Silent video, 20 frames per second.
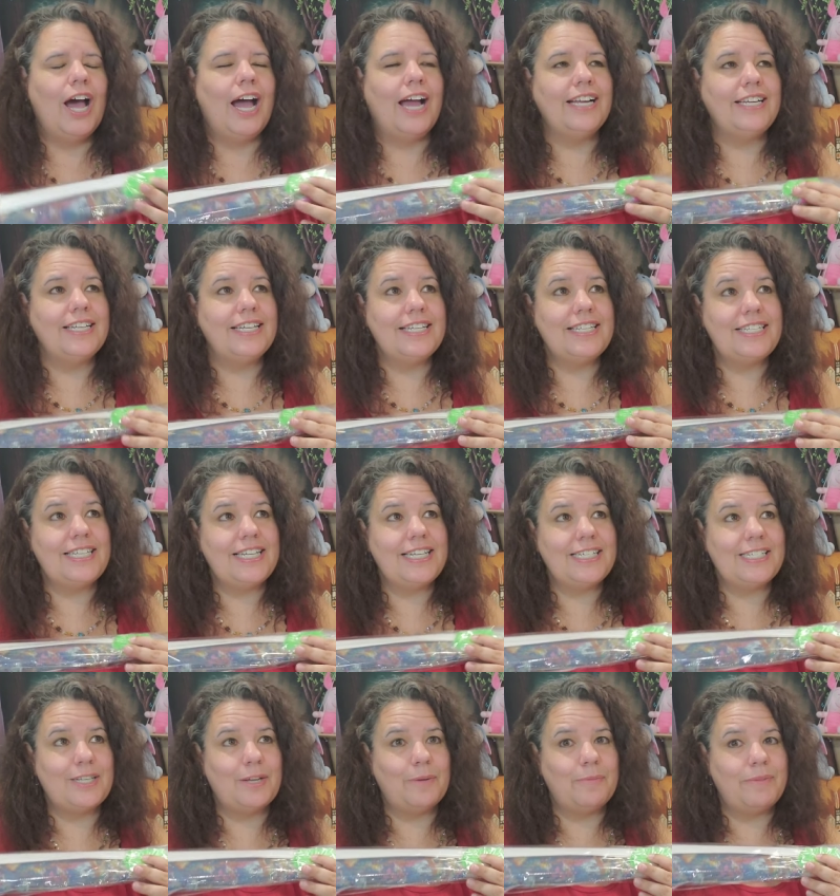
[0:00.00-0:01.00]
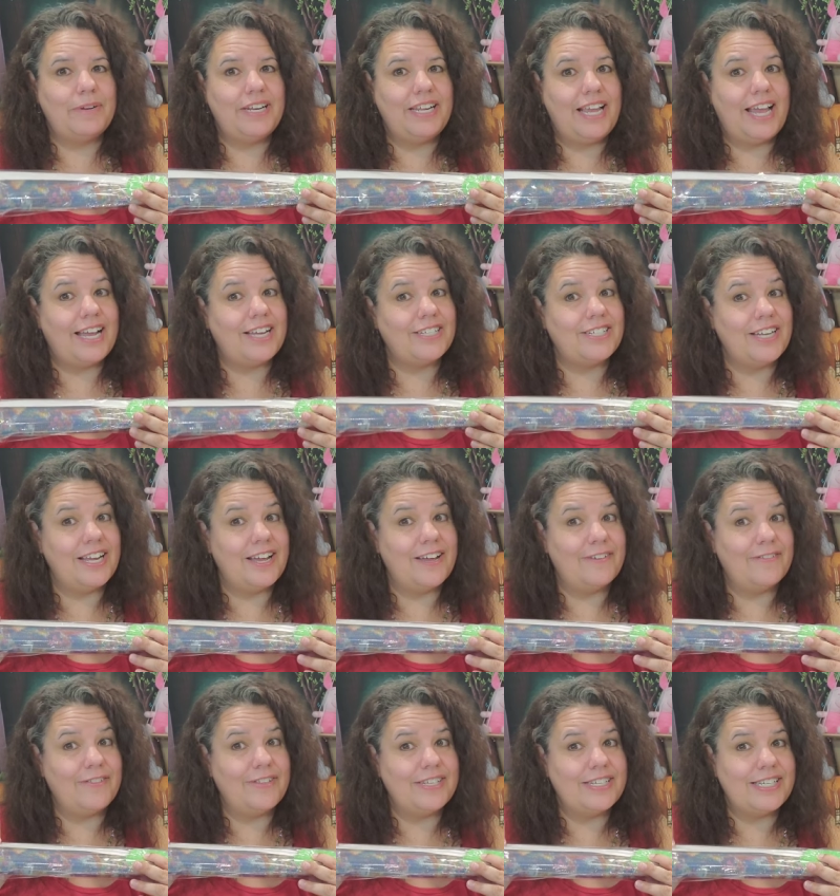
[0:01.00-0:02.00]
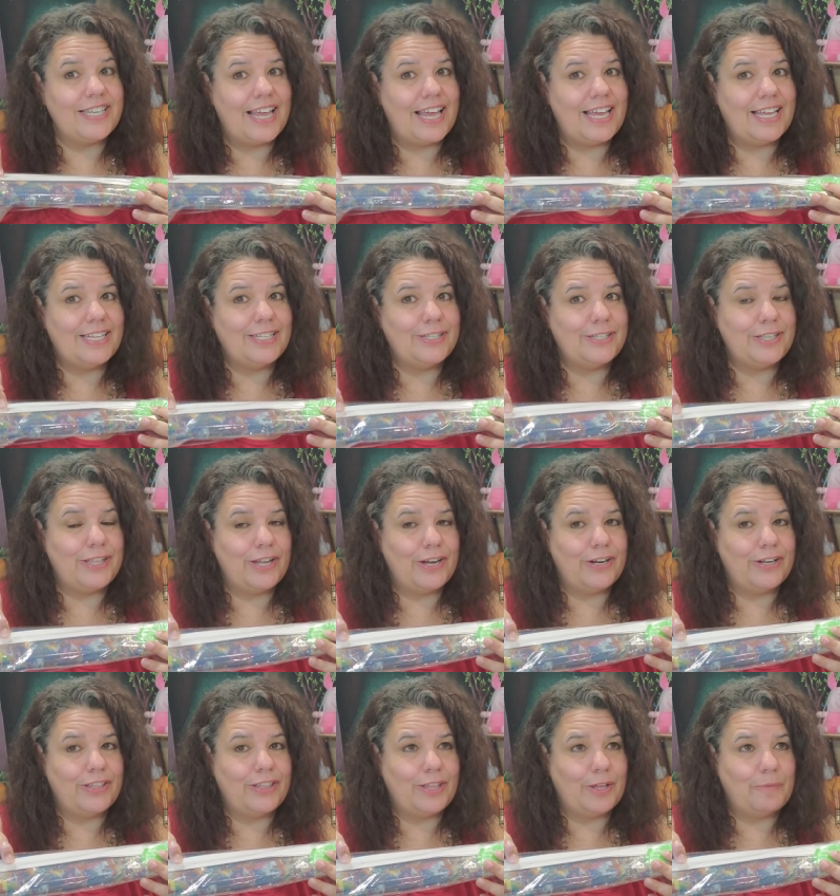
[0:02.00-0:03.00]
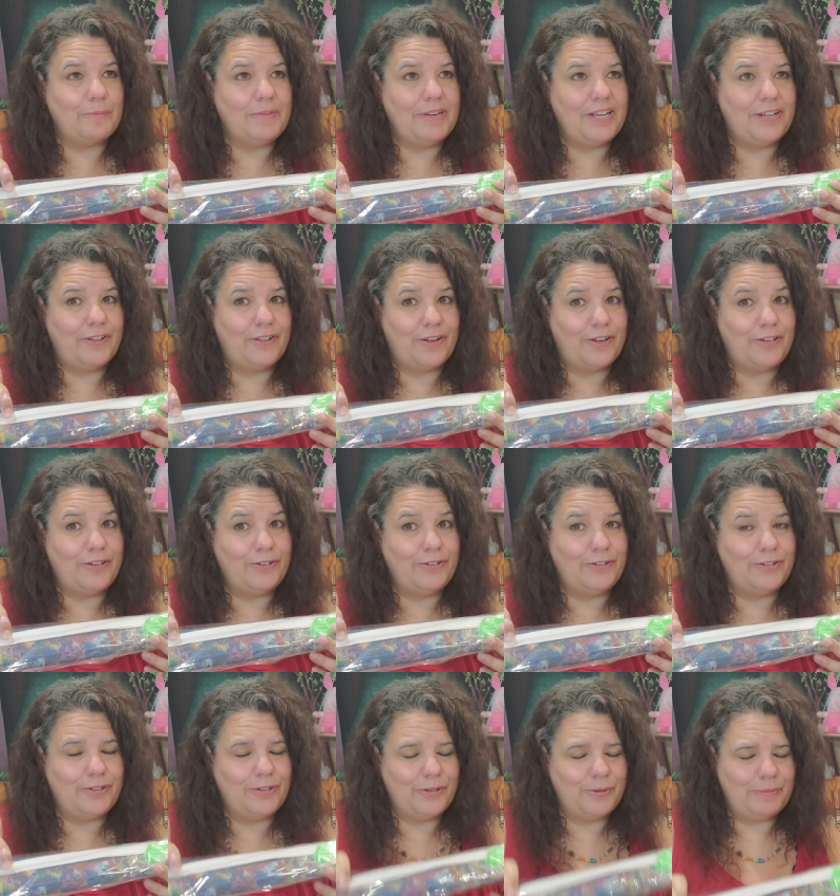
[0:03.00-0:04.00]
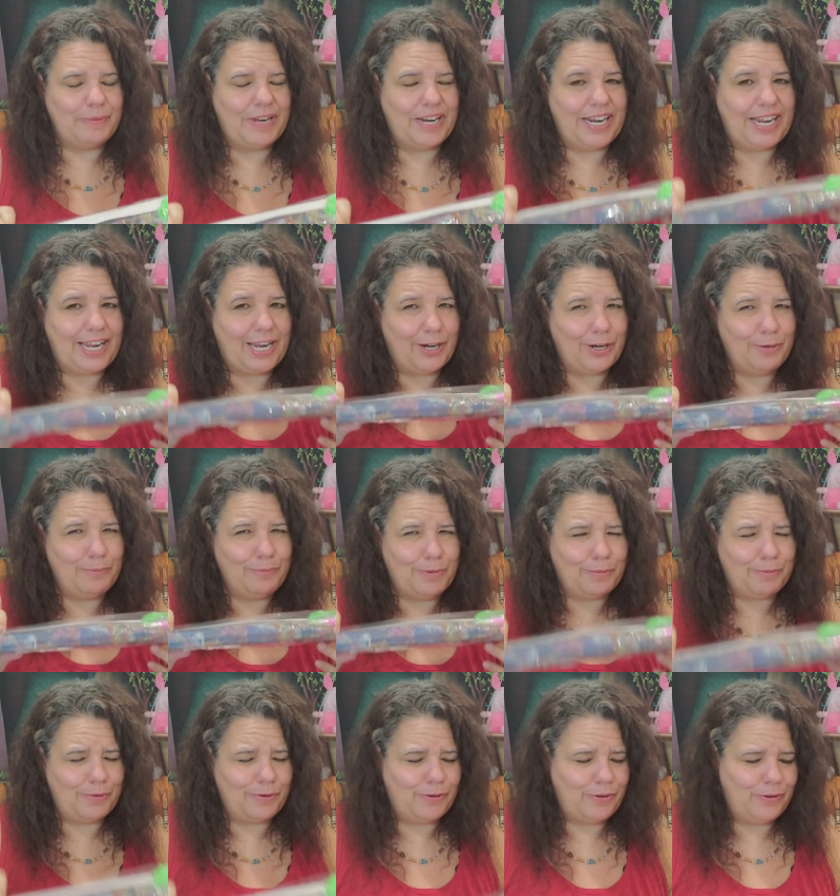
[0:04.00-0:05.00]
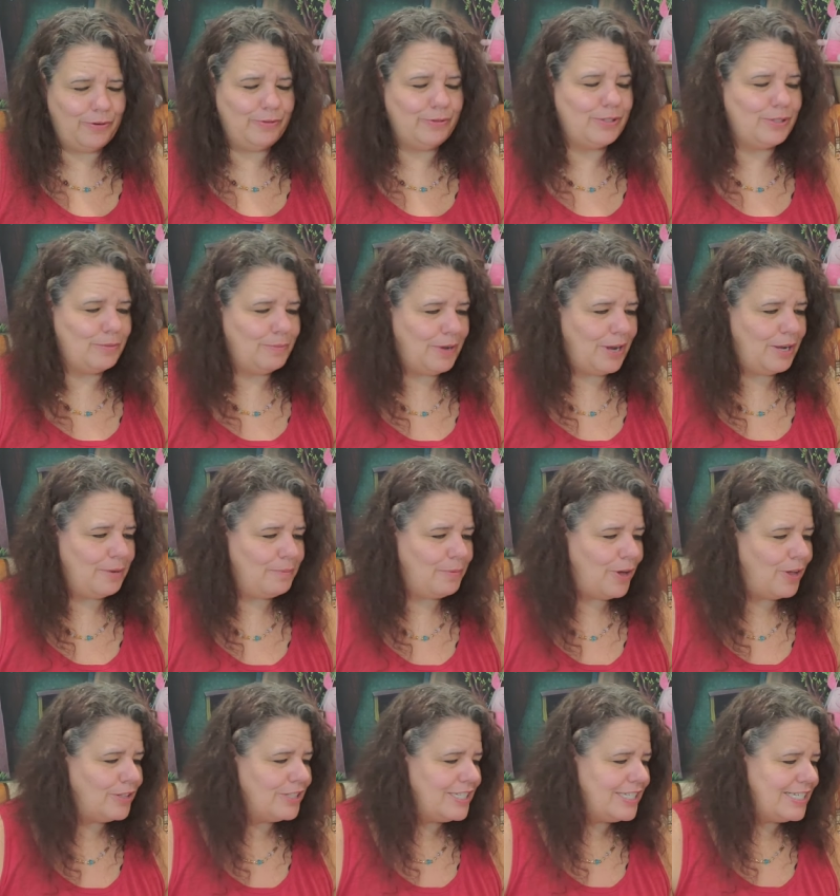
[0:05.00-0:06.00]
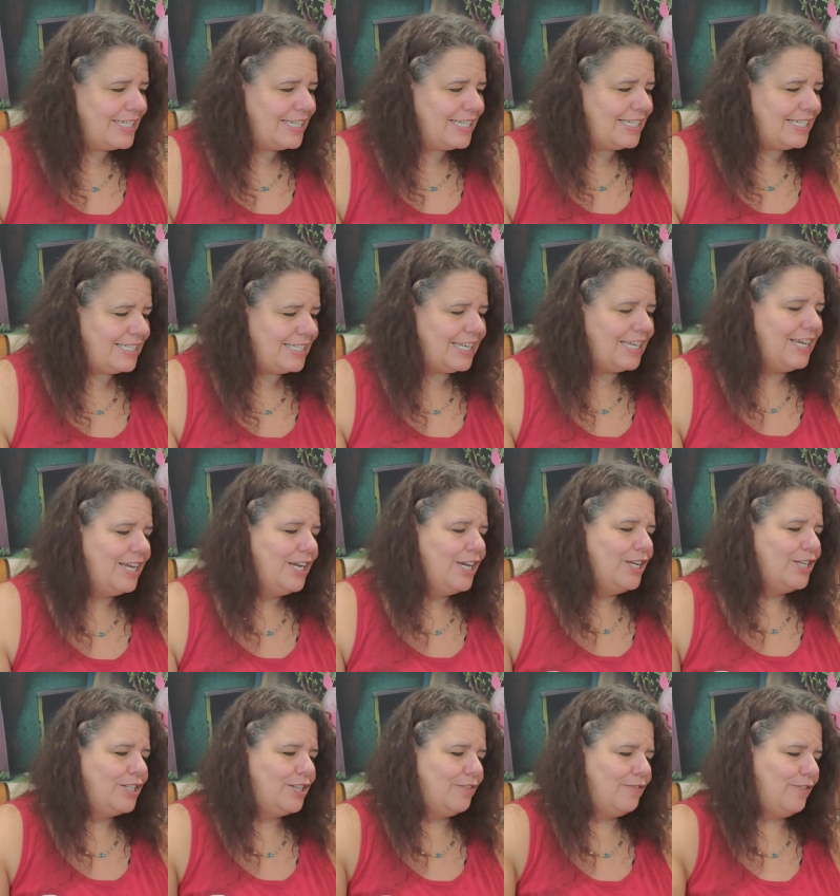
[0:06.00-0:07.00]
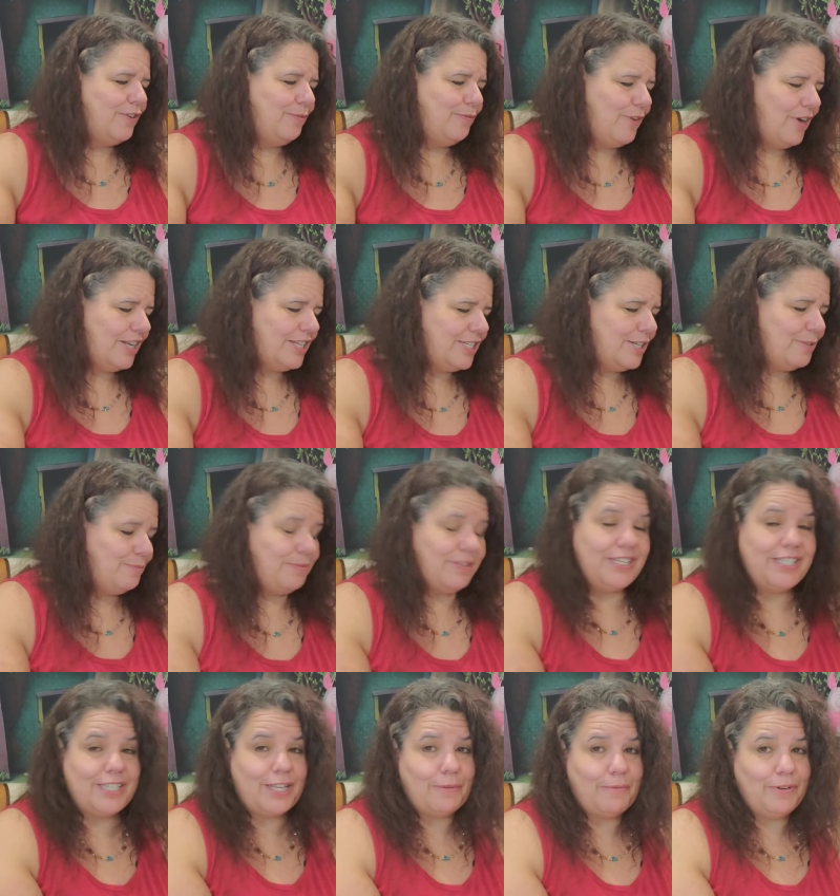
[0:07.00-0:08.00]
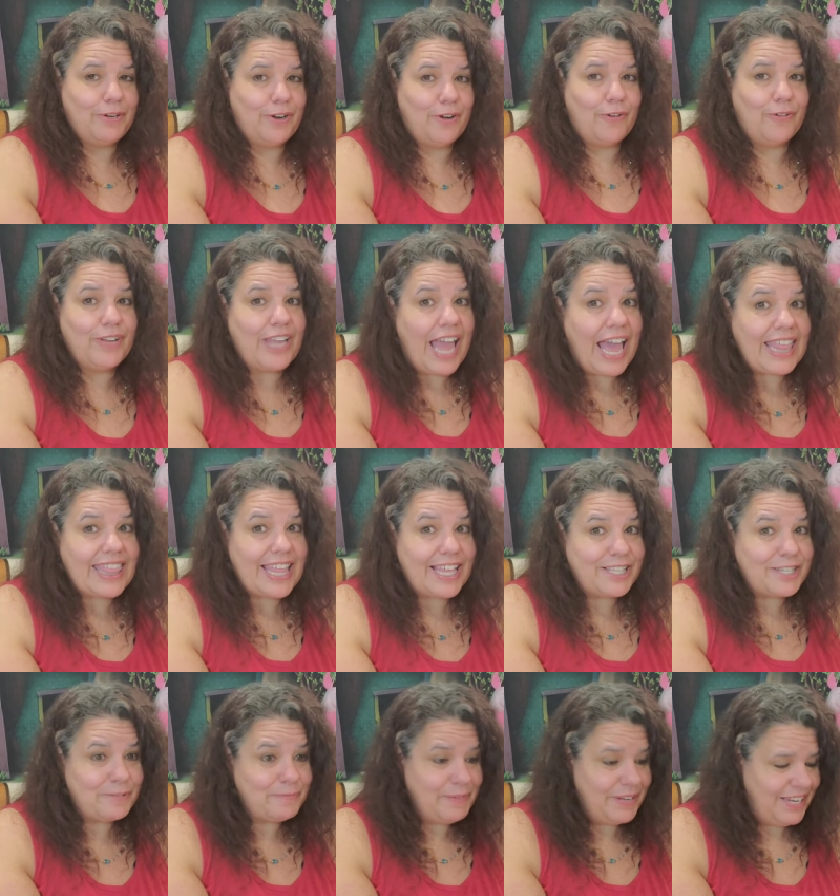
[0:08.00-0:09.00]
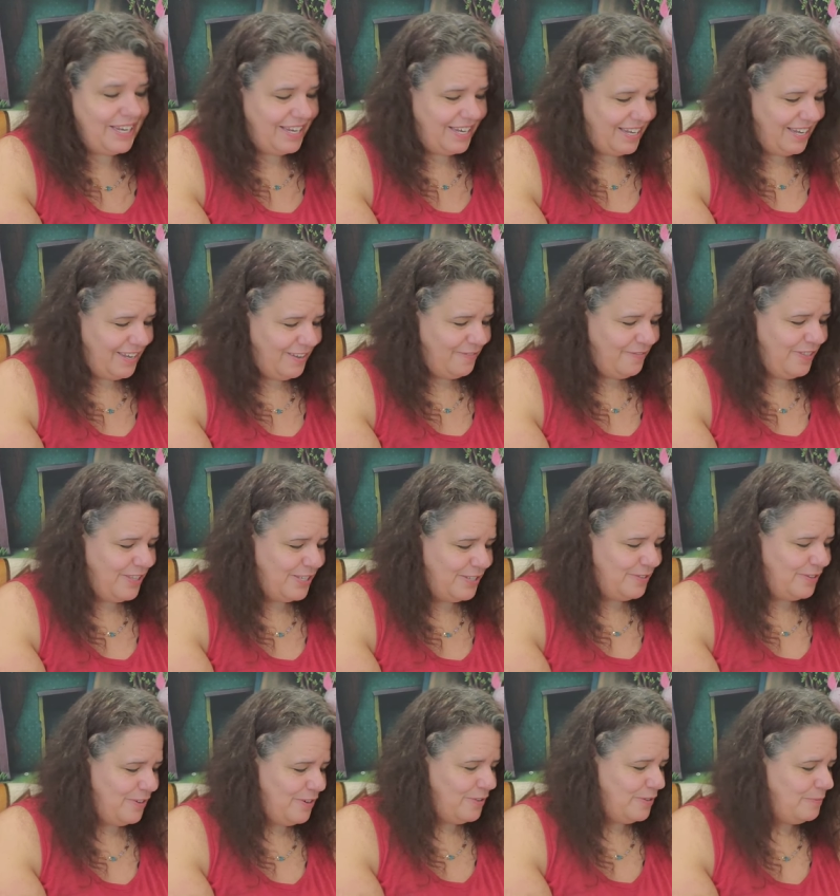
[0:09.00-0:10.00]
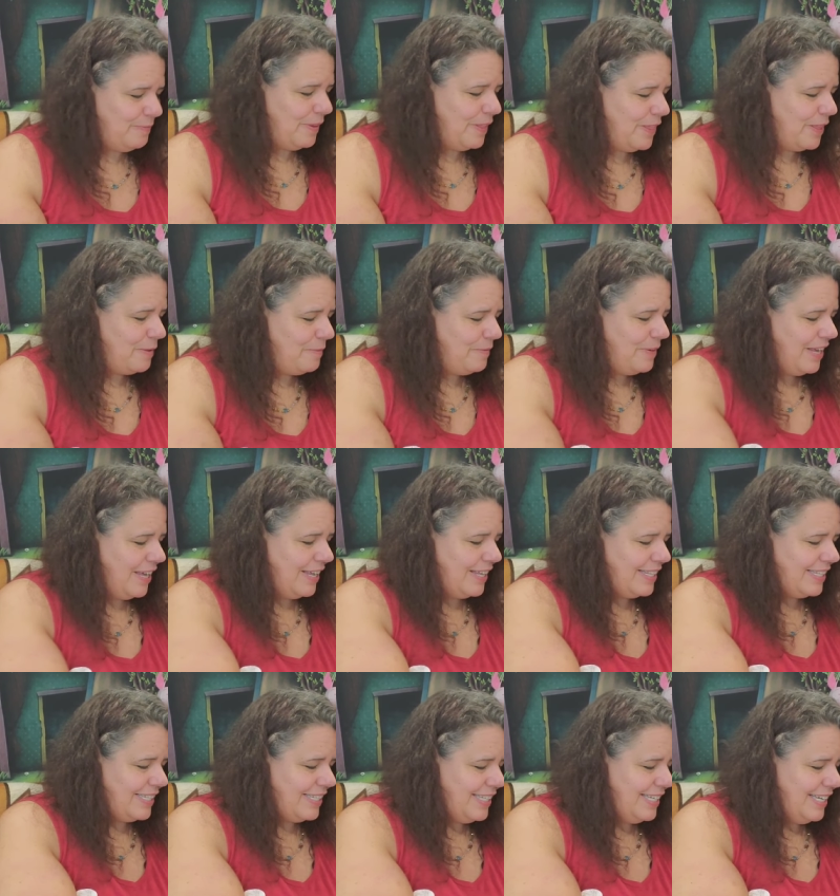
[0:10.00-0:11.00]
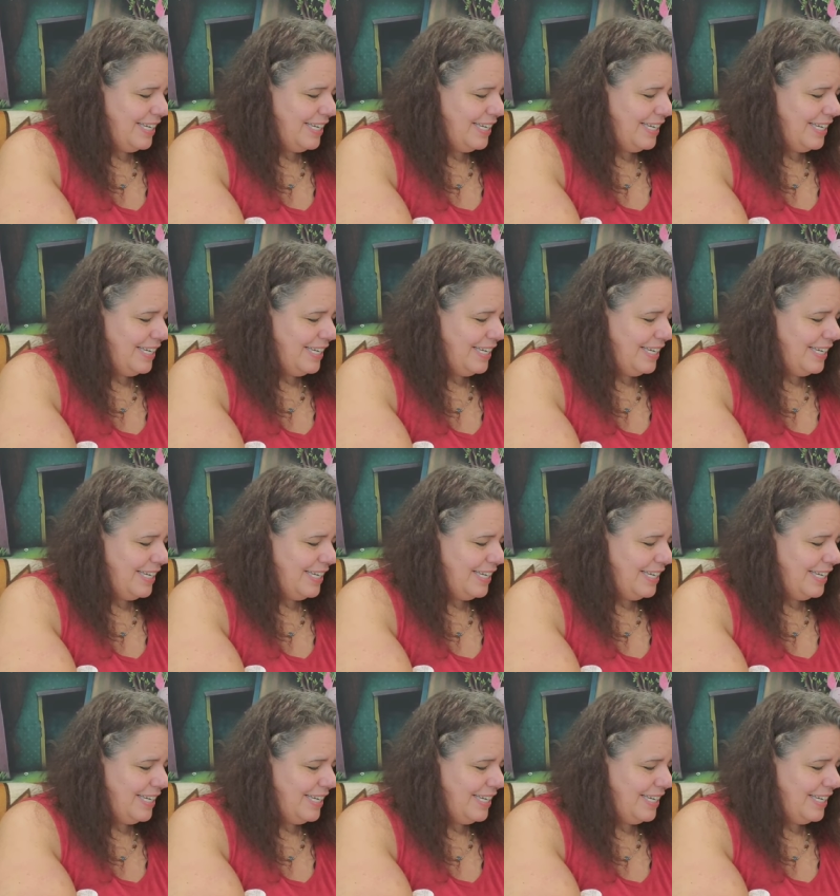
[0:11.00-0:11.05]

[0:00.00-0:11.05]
I did see somebody actually have this as their thumbnail on YouTube, and I can't remember who, so my apologies. So if you're watching, please let me know. Yeah, that's me. I have this one on my thumbnail.